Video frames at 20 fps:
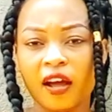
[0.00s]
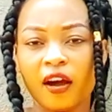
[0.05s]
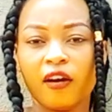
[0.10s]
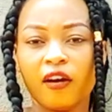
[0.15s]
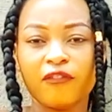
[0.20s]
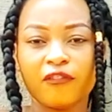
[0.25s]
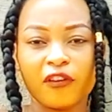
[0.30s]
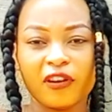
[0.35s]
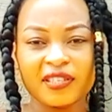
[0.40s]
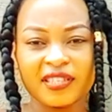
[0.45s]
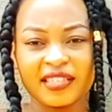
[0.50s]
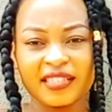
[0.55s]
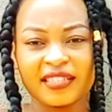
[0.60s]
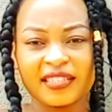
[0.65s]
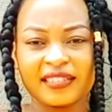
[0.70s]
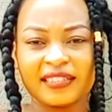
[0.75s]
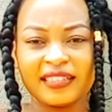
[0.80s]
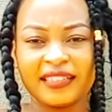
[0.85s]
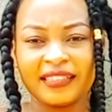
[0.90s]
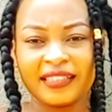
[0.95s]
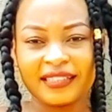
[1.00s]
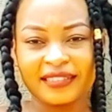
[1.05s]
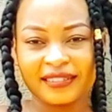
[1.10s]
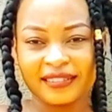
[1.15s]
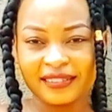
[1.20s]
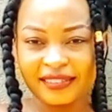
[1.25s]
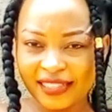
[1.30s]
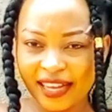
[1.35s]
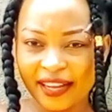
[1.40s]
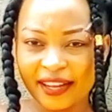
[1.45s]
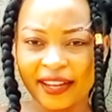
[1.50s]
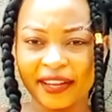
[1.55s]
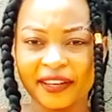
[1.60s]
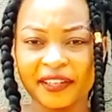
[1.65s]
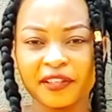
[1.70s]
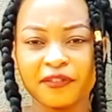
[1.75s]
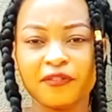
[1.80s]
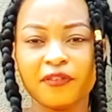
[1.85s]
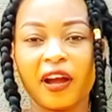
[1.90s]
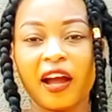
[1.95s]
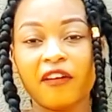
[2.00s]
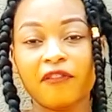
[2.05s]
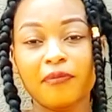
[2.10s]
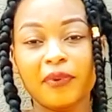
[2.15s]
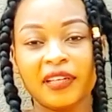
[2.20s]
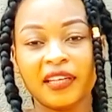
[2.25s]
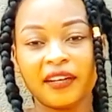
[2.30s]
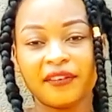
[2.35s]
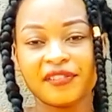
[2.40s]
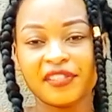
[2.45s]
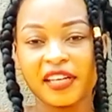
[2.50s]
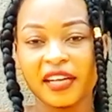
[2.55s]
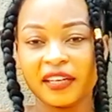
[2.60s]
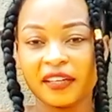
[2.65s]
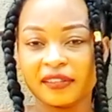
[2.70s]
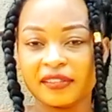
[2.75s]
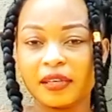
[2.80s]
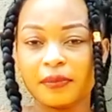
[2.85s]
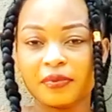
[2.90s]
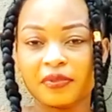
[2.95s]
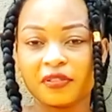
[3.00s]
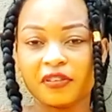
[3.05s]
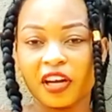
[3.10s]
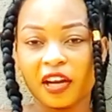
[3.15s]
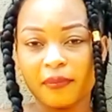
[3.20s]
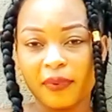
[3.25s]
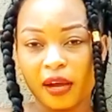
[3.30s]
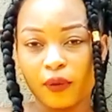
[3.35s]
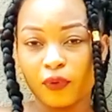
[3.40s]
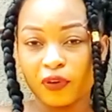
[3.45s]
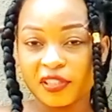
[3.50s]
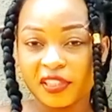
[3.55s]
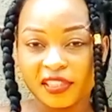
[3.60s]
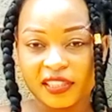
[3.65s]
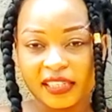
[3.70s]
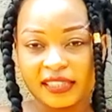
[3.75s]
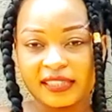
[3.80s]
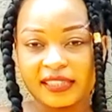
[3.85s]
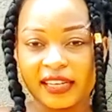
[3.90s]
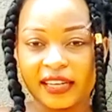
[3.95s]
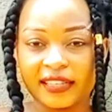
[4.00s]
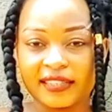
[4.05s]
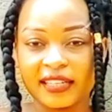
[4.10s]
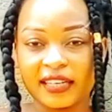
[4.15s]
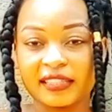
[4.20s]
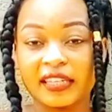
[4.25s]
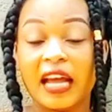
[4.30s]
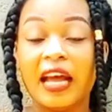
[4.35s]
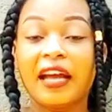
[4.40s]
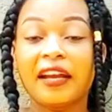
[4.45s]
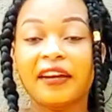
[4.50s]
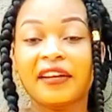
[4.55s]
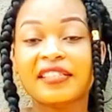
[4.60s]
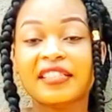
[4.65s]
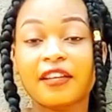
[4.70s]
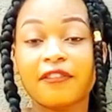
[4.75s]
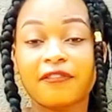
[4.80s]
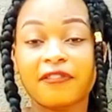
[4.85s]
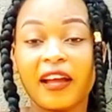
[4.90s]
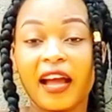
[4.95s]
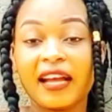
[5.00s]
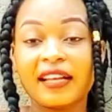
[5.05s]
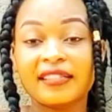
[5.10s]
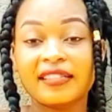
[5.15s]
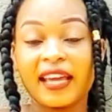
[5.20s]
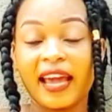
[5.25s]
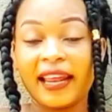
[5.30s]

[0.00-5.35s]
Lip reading: of course this is linetnzai, and if you have been a returning subscriber, what I can say is that receive hugs,